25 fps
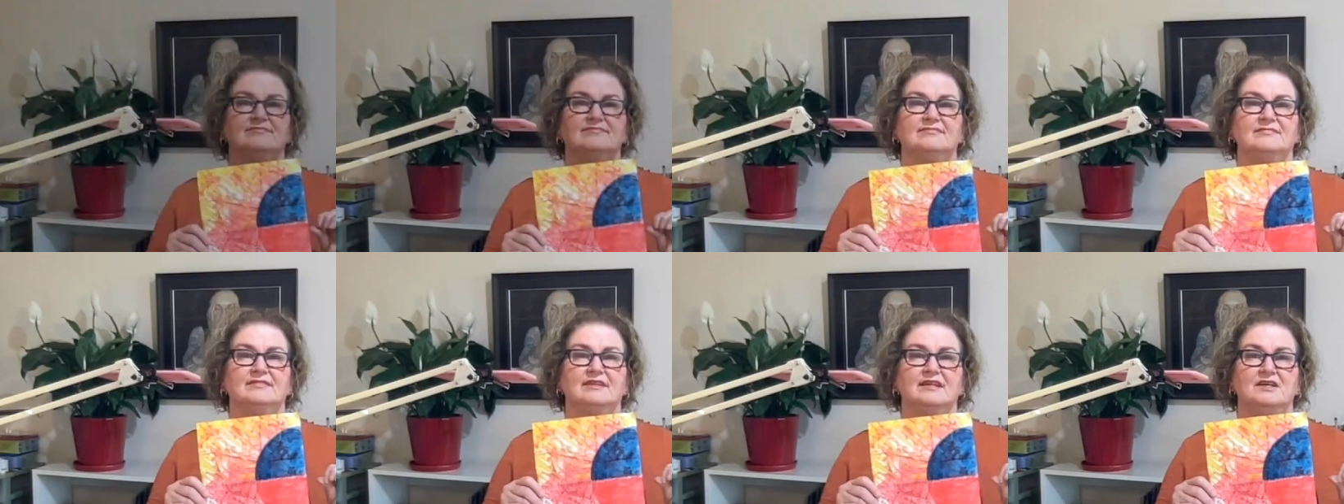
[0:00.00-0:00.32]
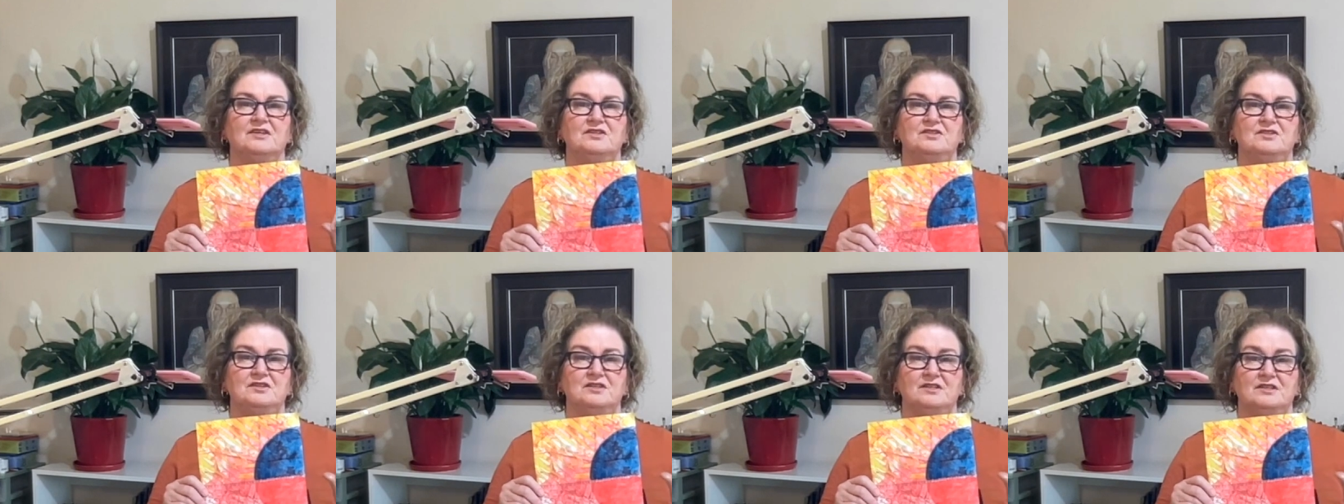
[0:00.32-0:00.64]

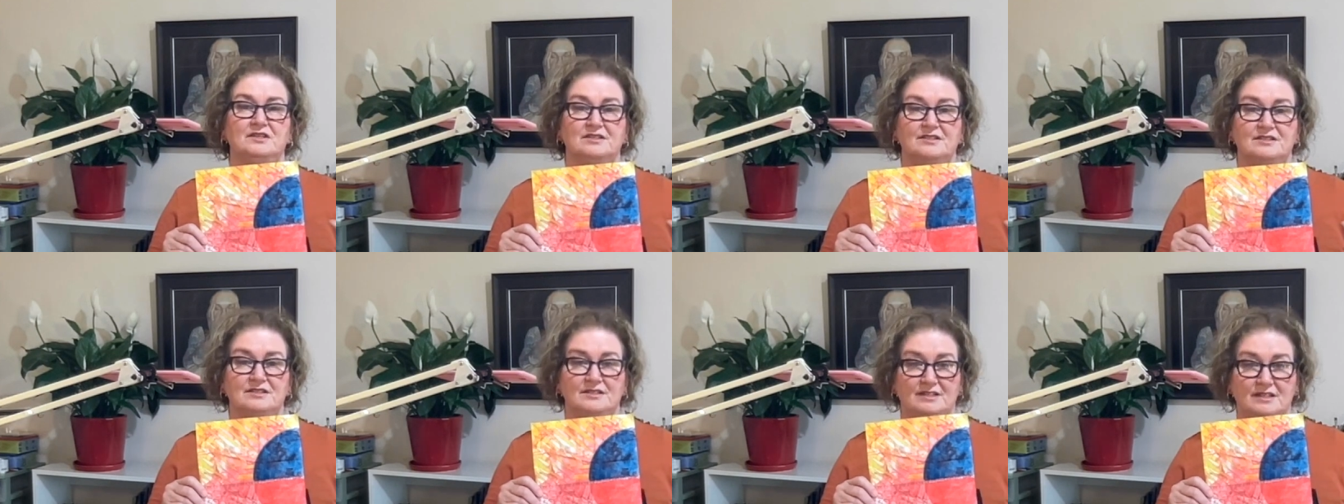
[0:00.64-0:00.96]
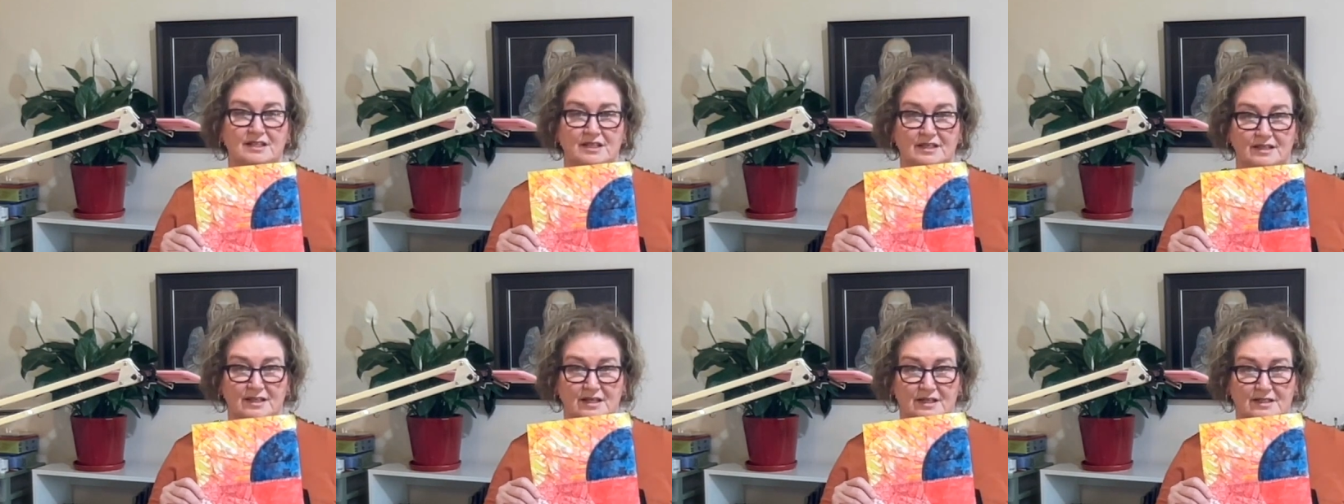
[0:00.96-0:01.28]
As you can see,
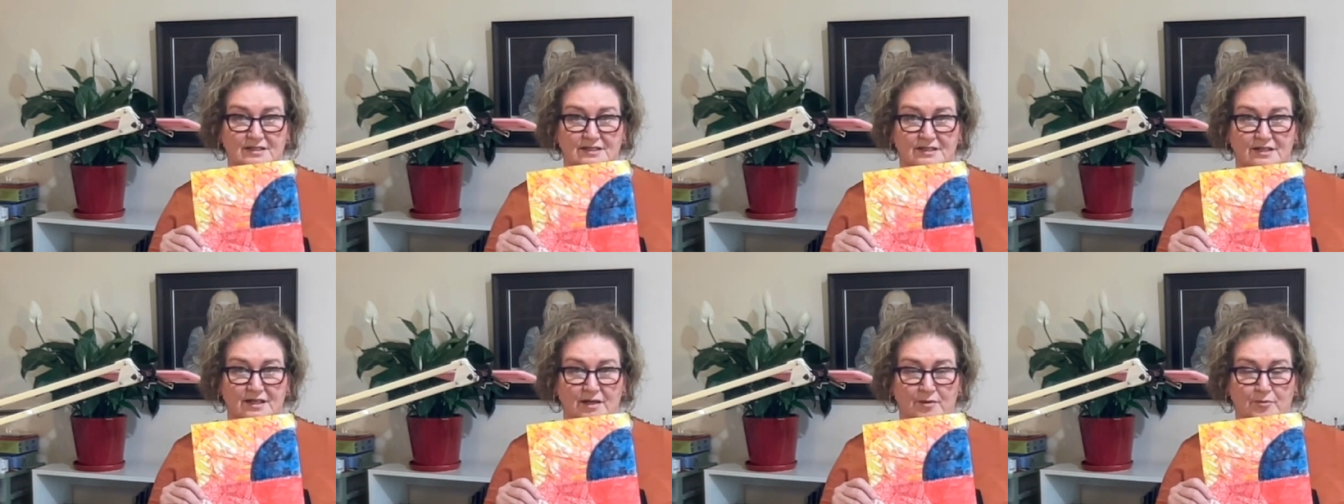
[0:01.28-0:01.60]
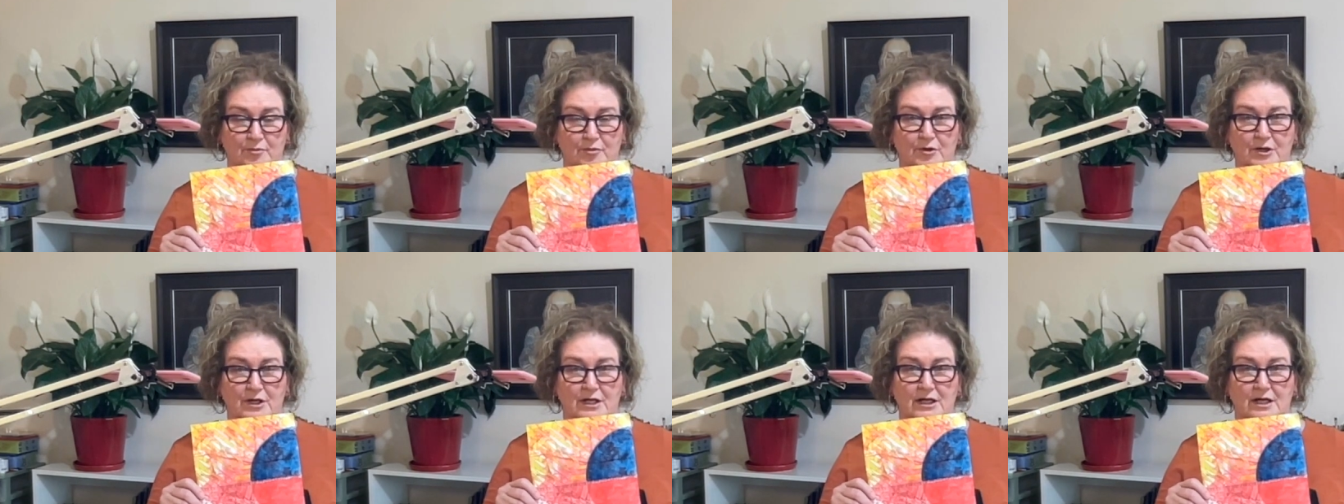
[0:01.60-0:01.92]
that's got
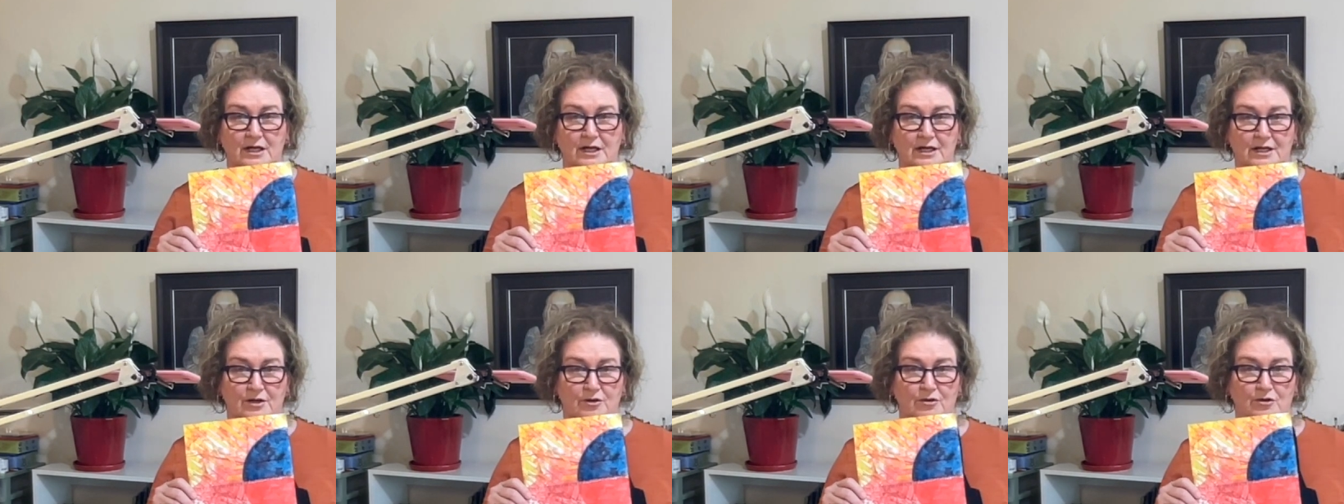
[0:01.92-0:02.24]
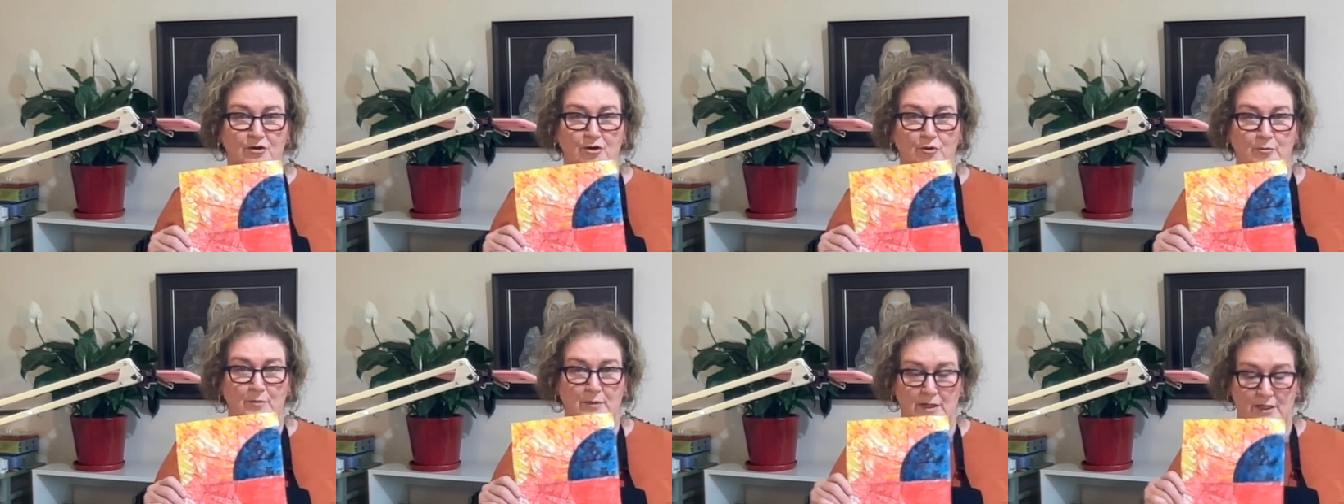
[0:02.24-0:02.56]
pretty high
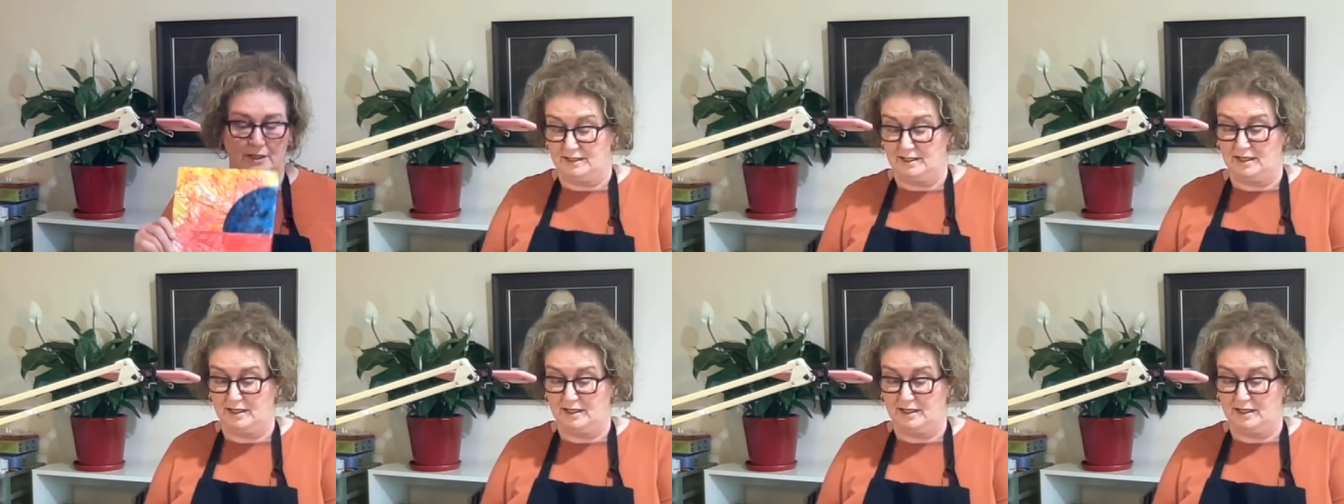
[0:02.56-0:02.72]
chroma.